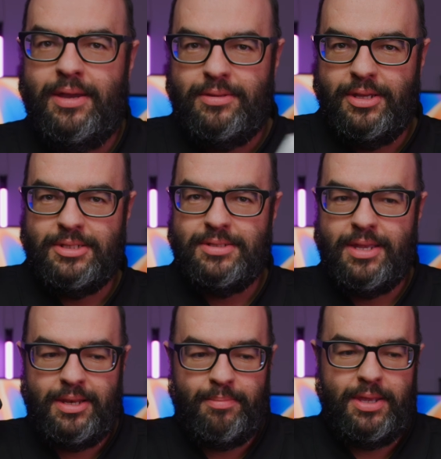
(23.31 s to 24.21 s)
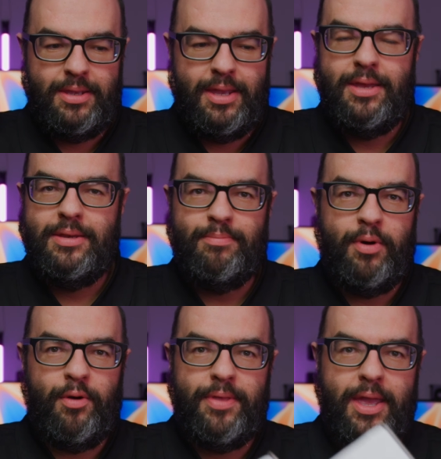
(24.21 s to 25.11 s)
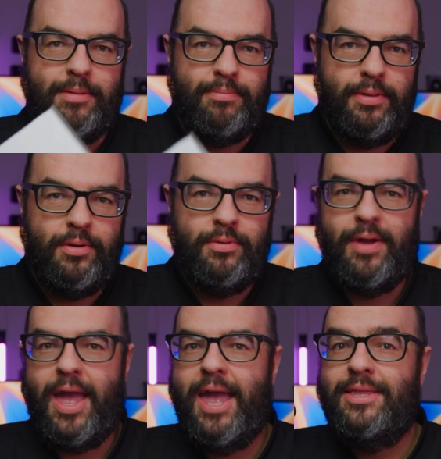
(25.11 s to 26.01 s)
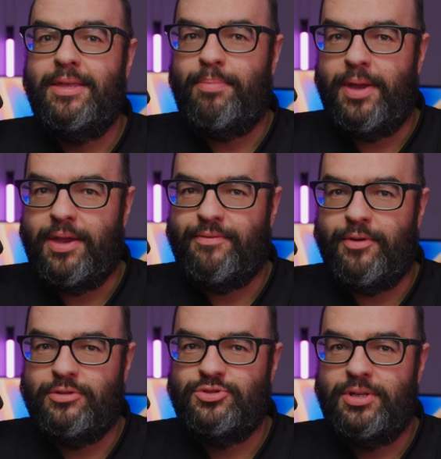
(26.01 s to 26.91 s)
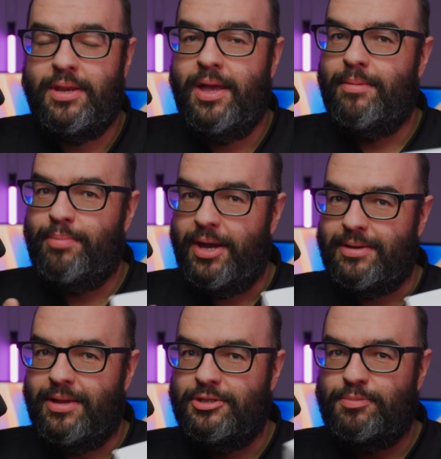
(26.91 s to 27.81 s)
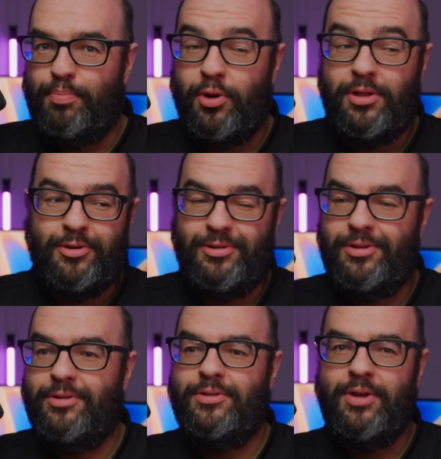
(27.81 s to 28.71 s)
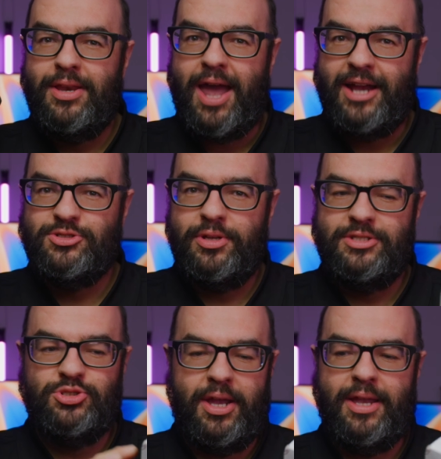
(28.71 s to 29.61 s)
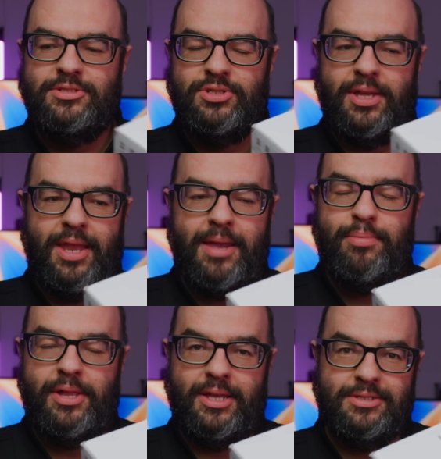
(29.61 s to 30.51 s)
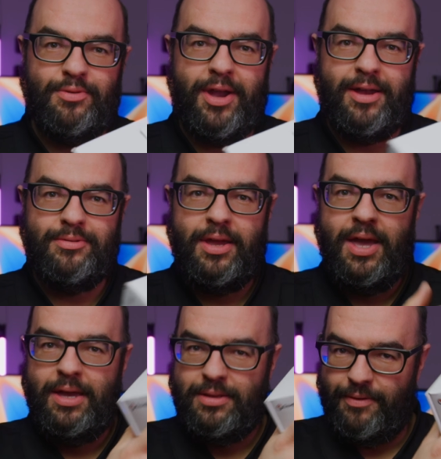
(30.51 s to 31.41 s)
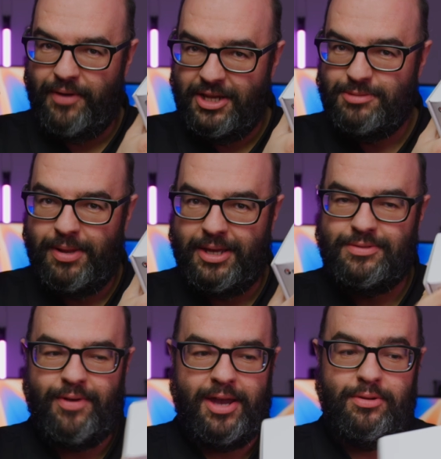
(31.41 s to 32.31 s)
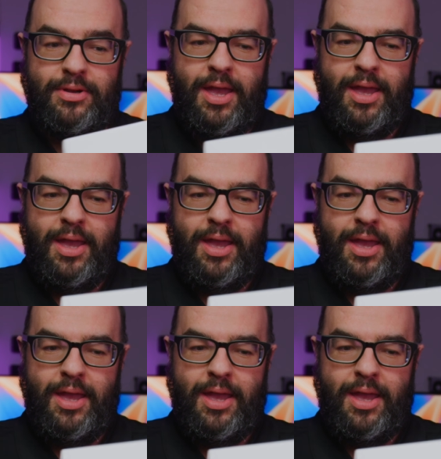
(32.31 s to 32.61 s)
This is going to be in both a blue and a pink version, but spoiler alert, you can actually change the nameplates around, the faceplates rather,